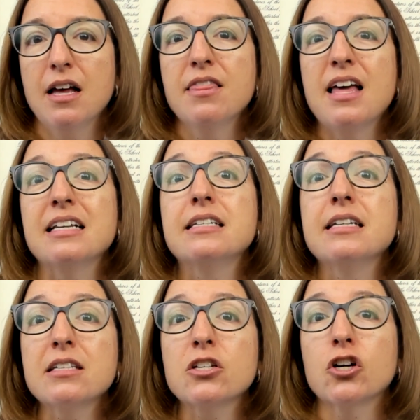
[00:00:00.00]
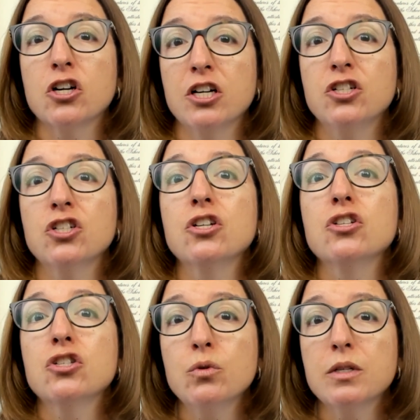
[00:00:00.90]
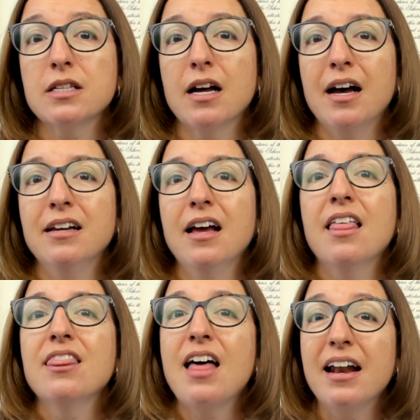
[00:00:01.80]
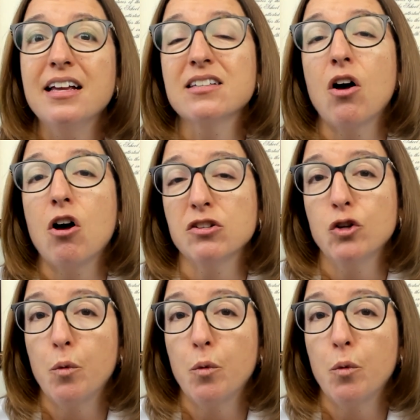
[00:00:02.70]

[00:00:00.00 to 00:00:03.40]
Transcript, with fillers: that discourage suicide, that is also